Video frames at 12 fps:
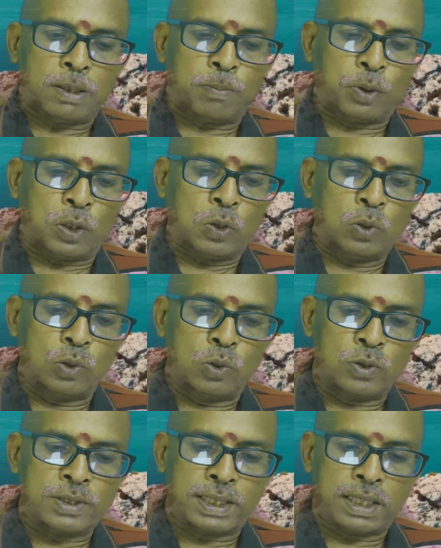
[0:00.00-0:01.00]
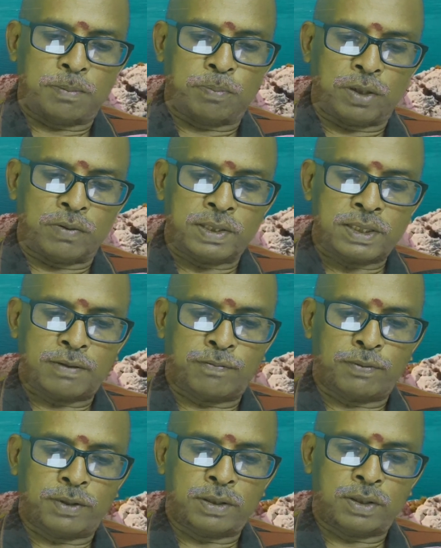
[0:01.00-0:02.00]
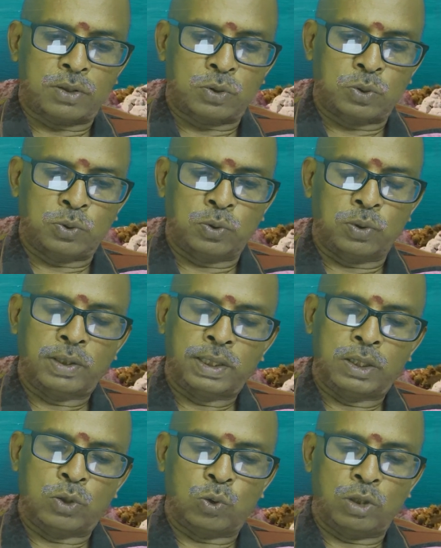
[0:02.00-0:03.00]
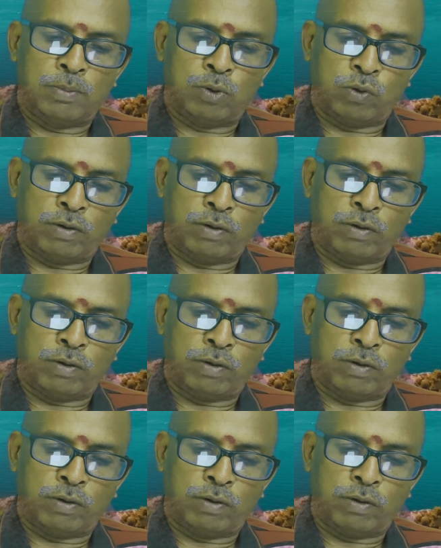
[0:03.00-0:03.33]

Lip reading: shall procure goods under the powers referred to in rule number